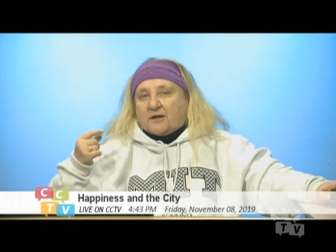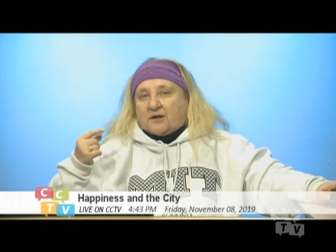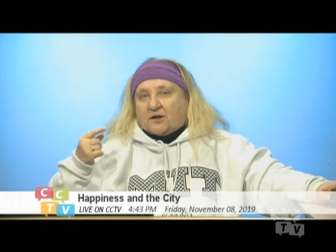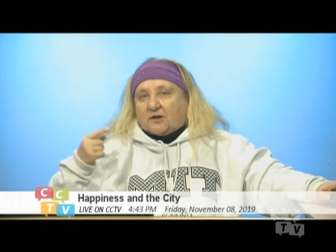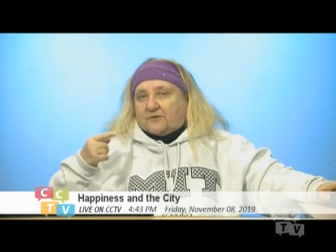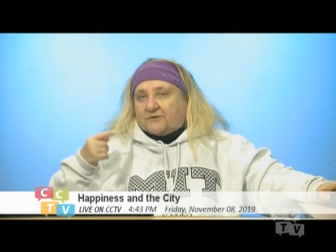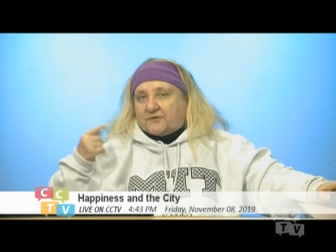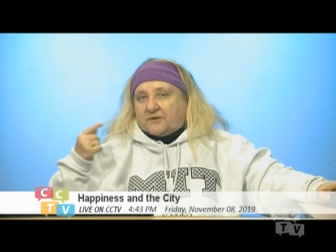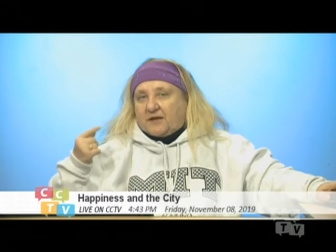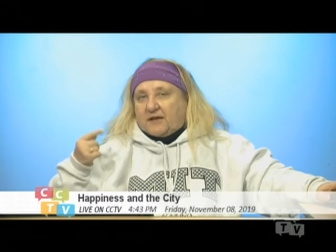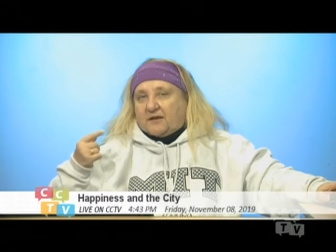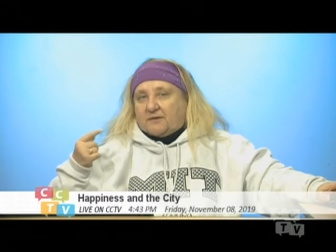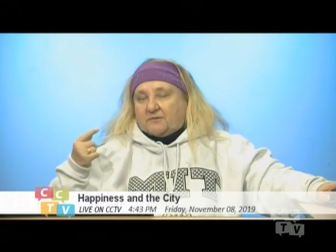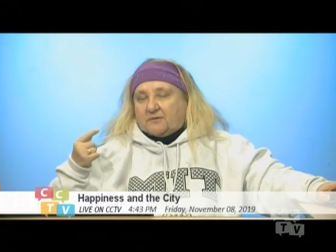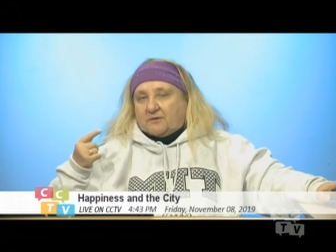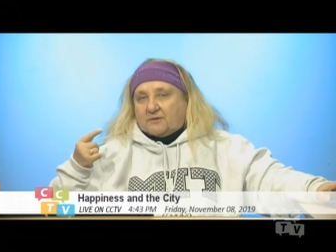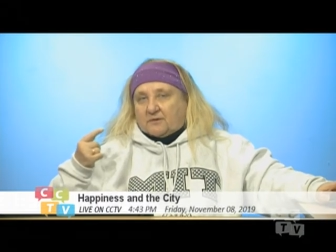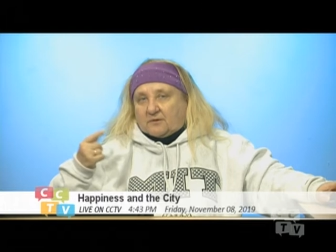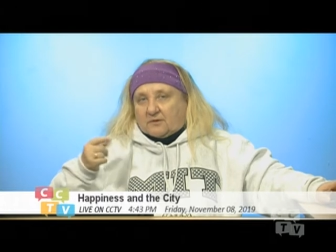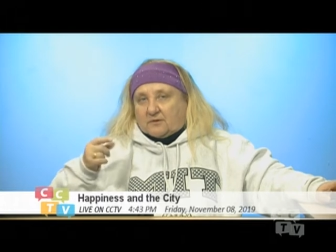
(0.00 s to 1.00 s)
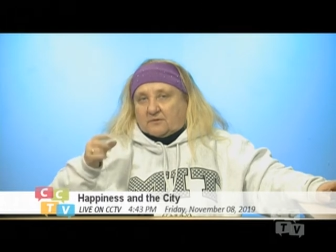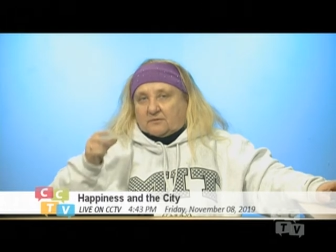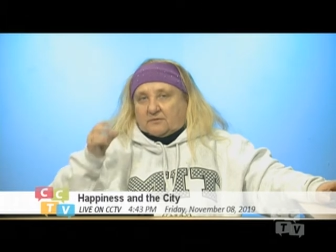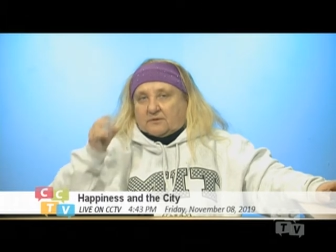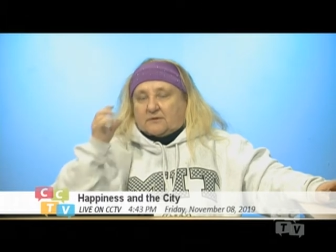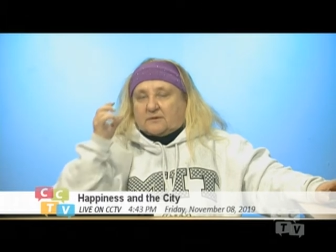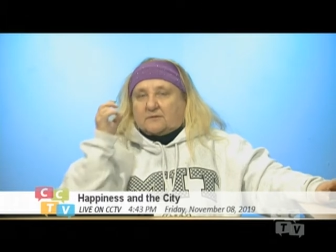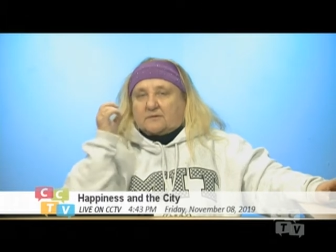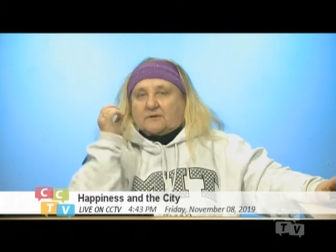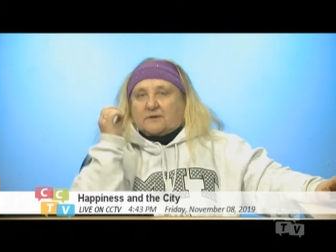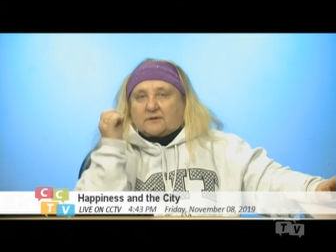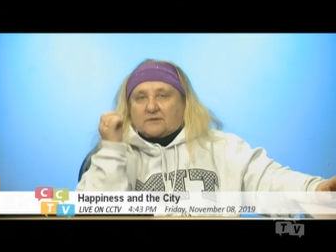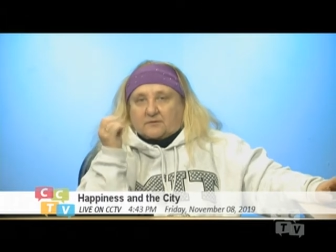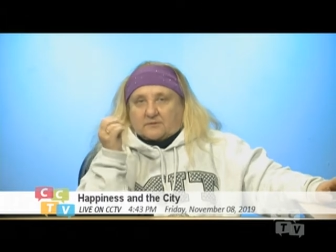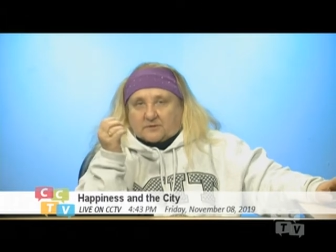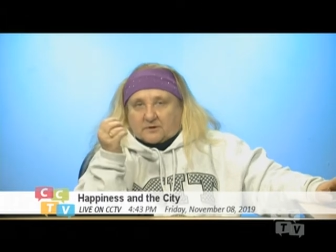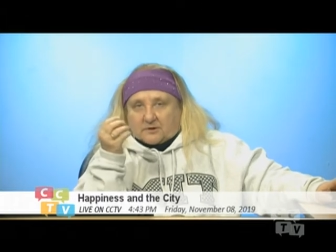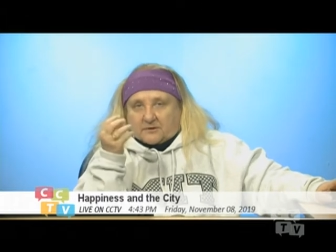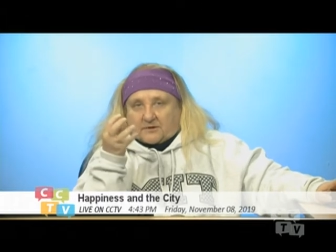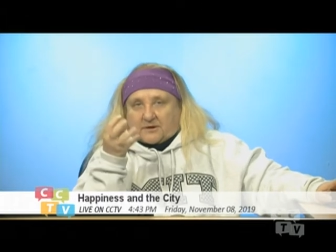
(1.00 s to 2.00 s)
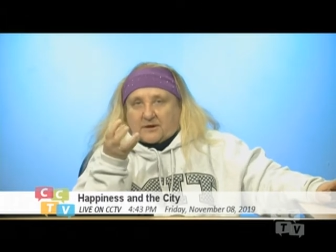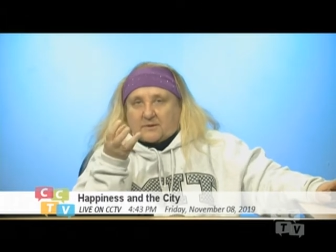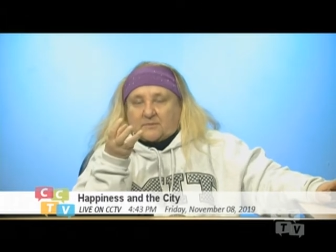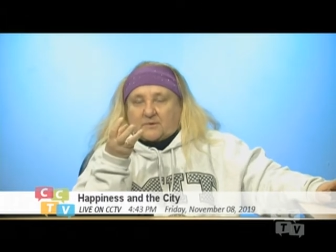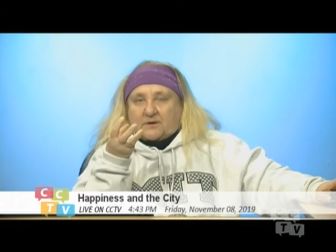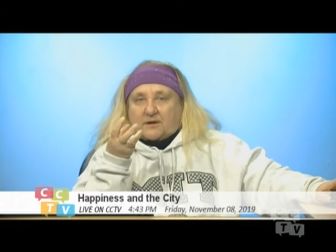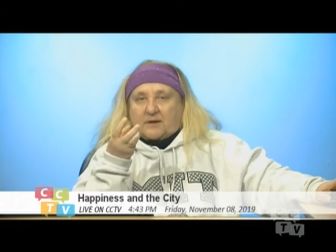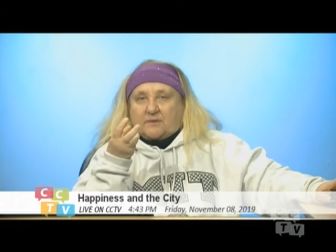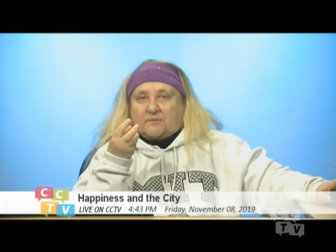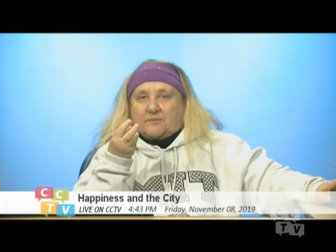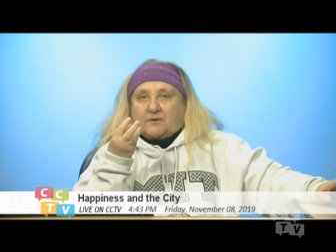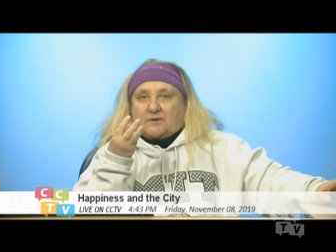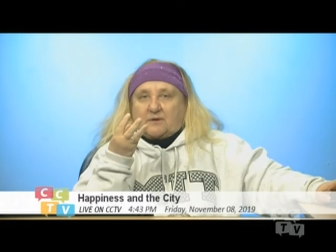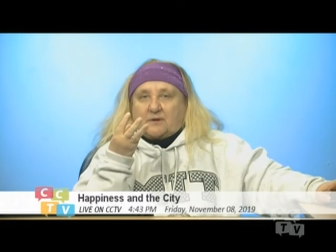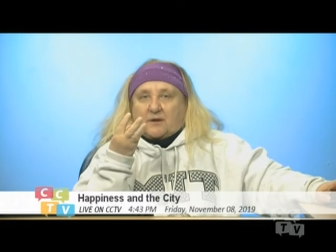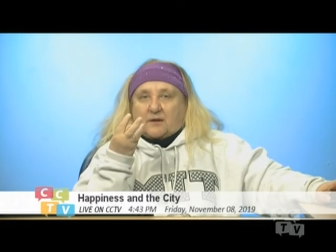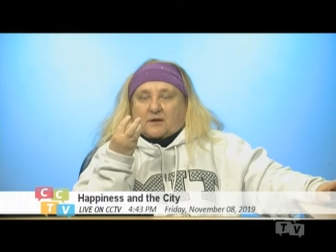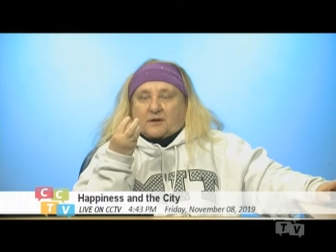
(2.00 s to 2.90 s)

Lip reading: Containment, I mean